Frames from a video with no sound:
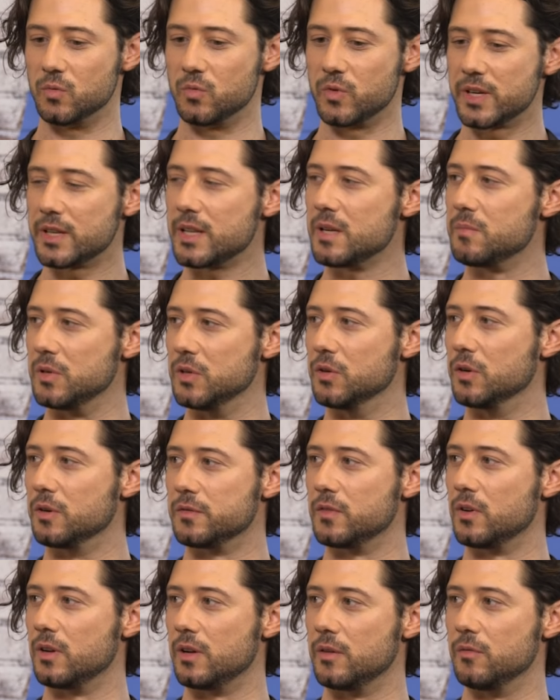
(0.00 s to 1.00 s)
really
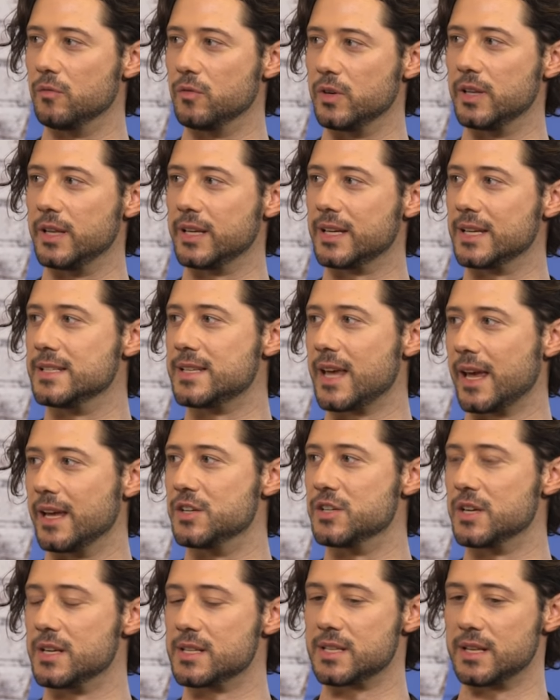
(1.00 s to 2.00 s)
beautiful and really
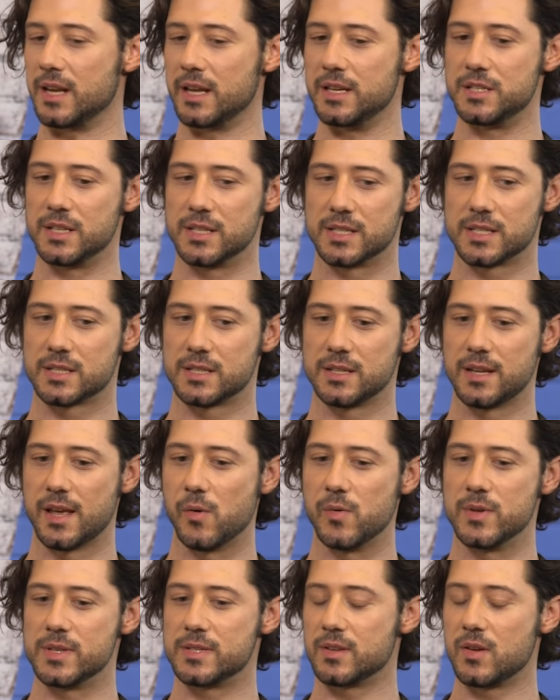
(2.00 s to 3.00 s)
contagious. And I just it
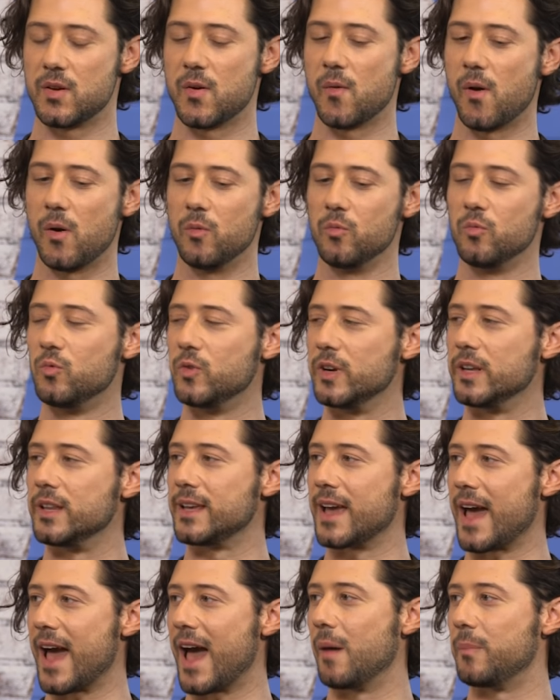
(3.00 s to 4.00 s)
was a
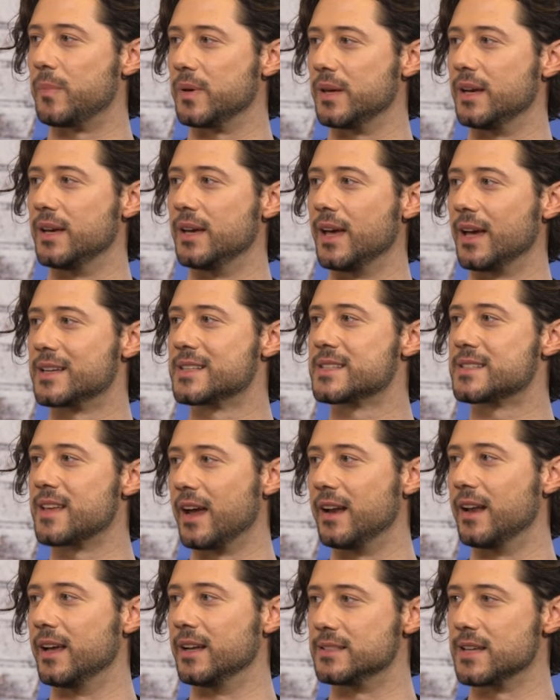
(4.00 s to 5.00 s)
really happy,
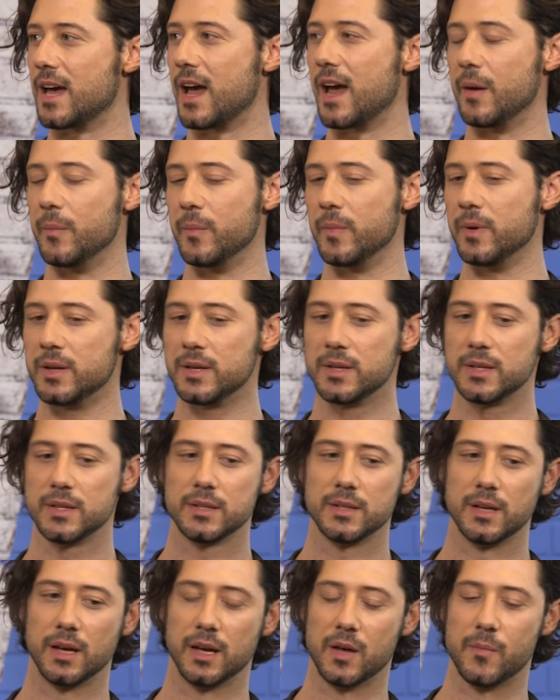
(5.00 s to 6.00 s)
exciting time.
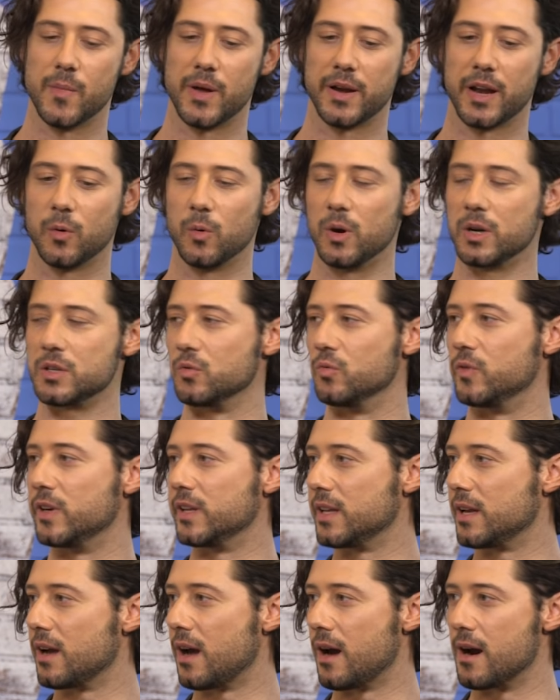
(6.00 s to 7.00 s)
Um, and I worked
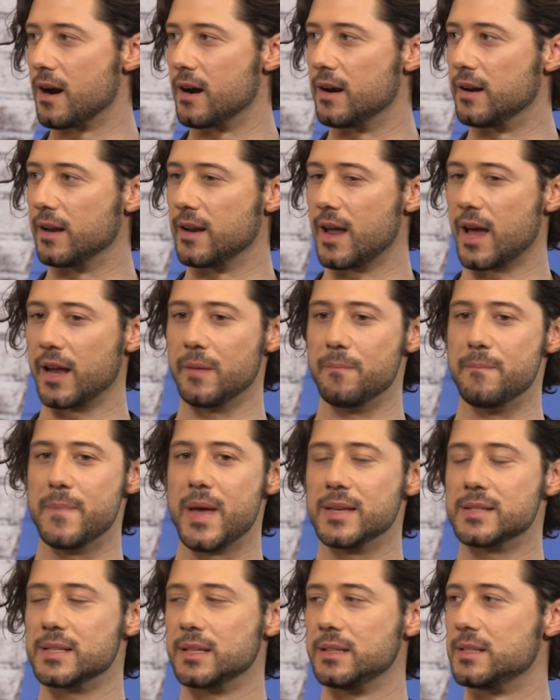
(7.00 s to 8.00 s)
really hard and had
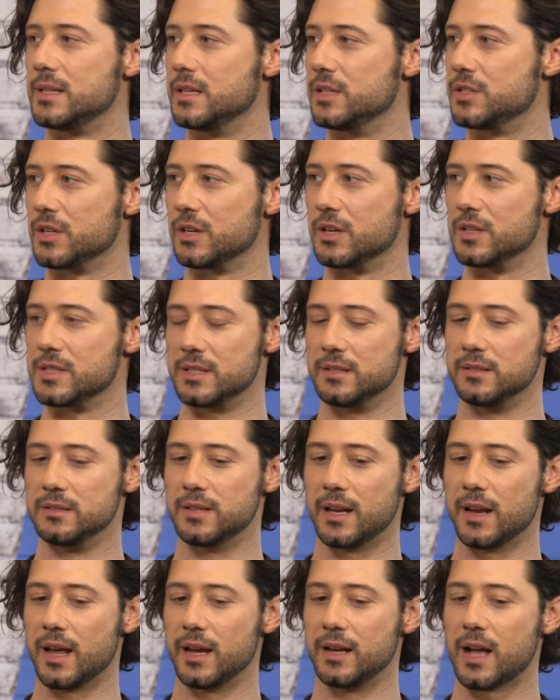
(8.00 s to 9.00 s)
amazing teachers, and,
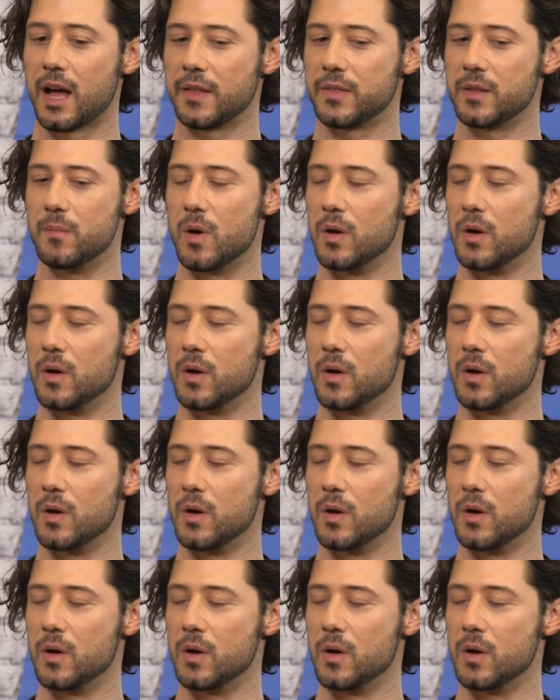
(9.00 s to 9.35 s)
and I got the